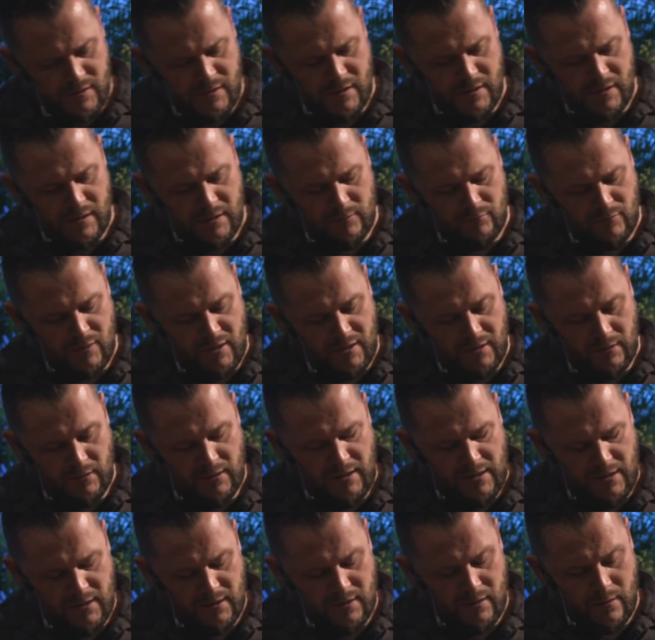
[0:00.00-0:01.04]
I
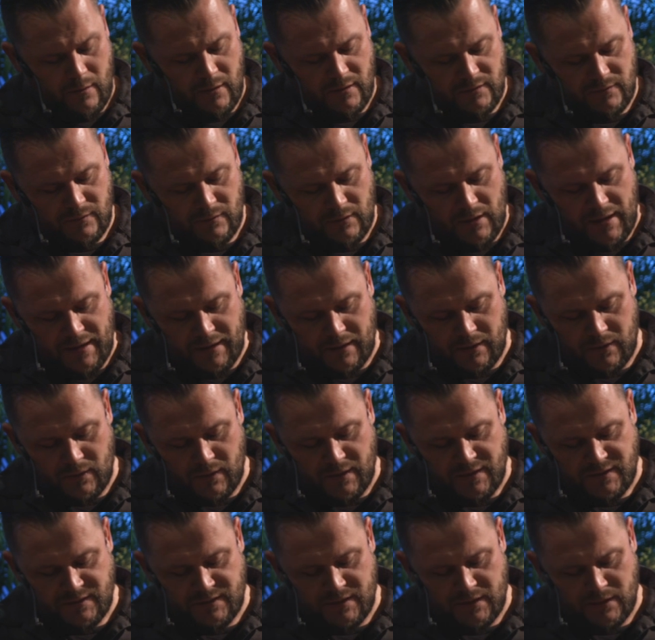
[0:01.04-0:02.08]
need to go out to like a
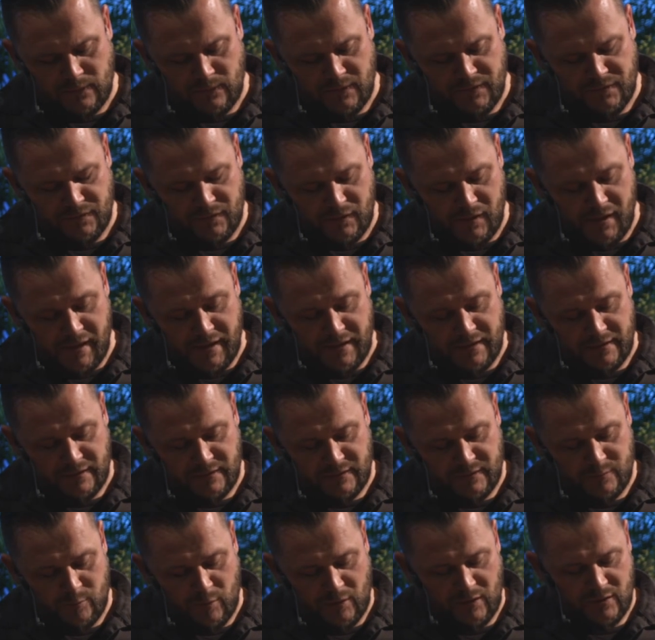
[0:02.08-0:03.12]
nice dinner with
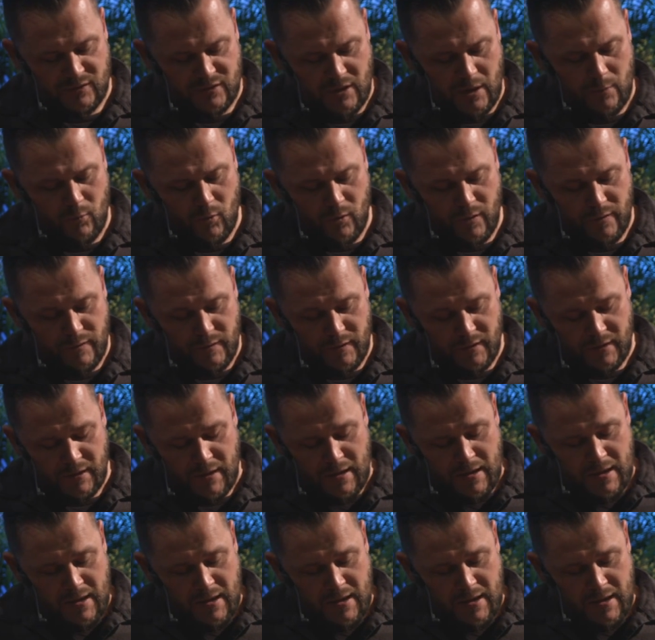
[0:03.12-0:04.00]
friends because I'm worth it,